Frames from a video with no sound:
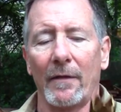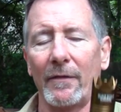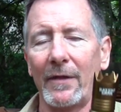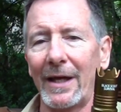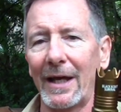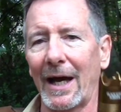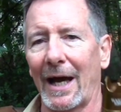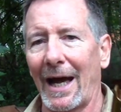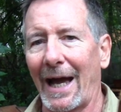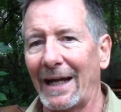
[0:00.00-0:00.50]

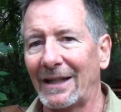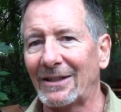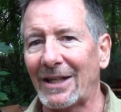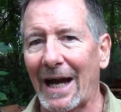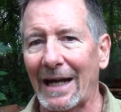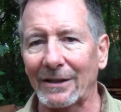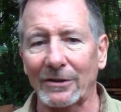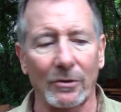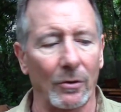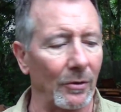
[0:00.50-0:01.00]
the
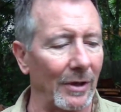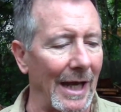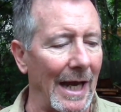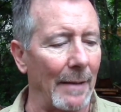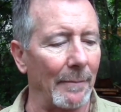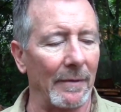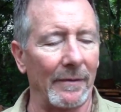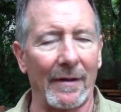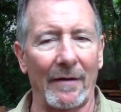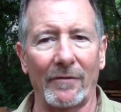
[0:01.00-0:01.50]
Atactical
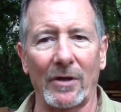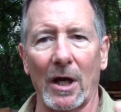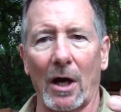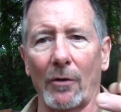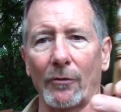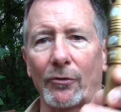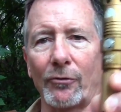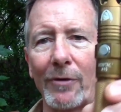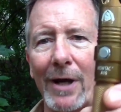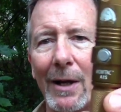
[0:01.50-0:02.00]
name and they've
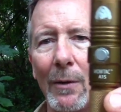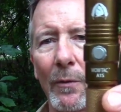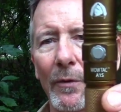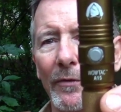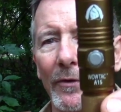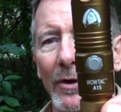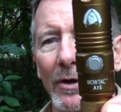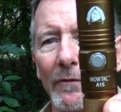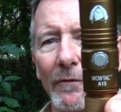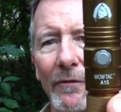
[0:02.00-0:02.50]
gone straight
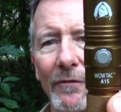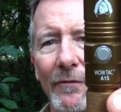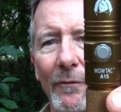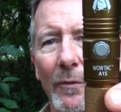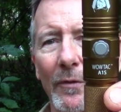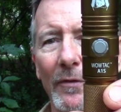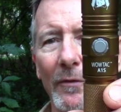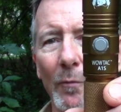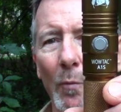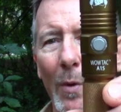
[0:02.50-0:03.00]
with their
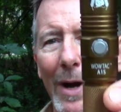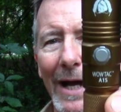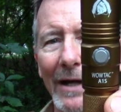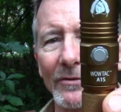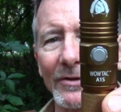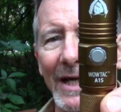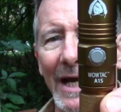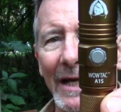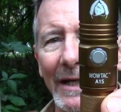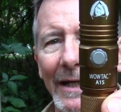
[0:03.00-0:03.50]

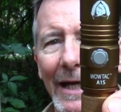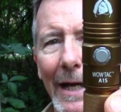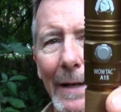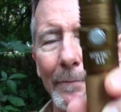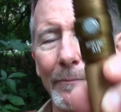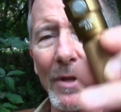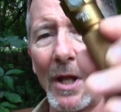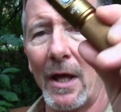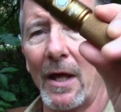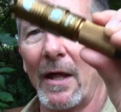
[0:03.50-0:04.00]
WowTac
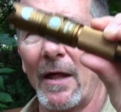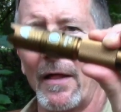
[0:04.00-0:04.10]
name.